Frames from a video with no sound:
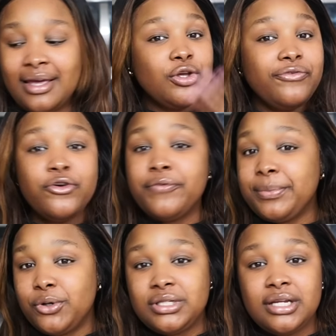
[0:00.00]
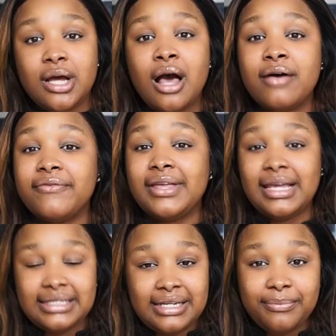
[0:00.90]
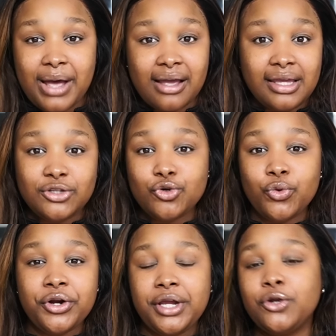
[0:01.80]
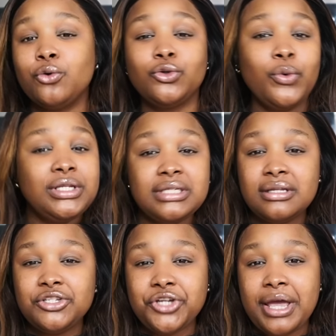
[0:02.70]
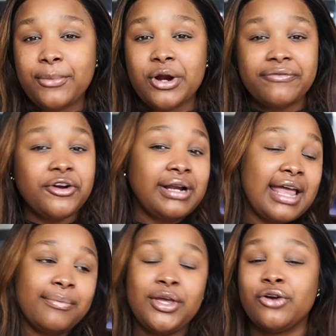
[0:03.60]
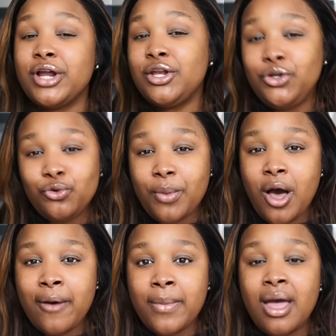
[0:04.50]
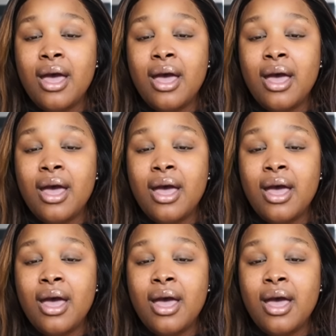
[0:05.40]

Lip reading: So if you've been putting off getting back into working out, going to the gym, or if you're like me, you're a new mom,